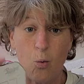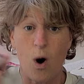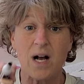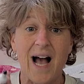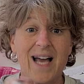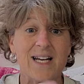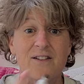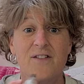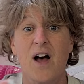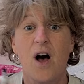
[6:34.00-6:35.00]
What kind
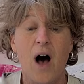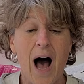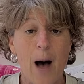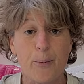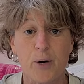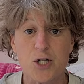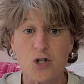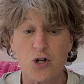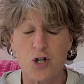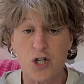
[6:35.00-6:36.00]
of
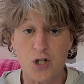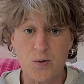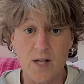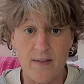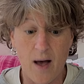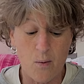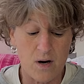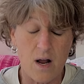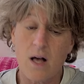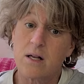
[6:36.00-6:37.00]
operation are you going to use on that
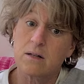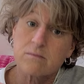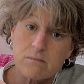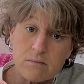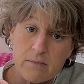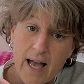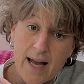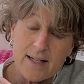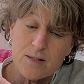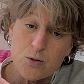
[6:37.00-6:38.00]
one?
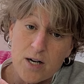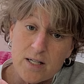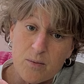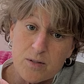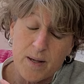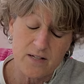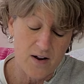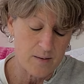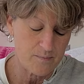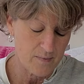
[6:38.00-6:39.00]
Adding, subtracting, multiplying,
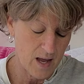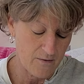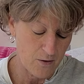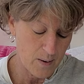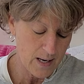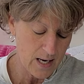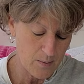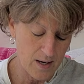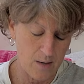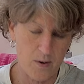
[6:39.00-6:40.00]
dividing? Everyone?
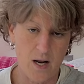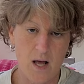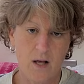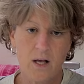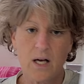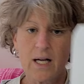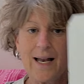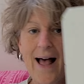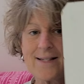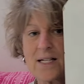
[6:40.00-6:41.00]
Anyone?
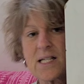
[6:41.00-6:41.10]
Classic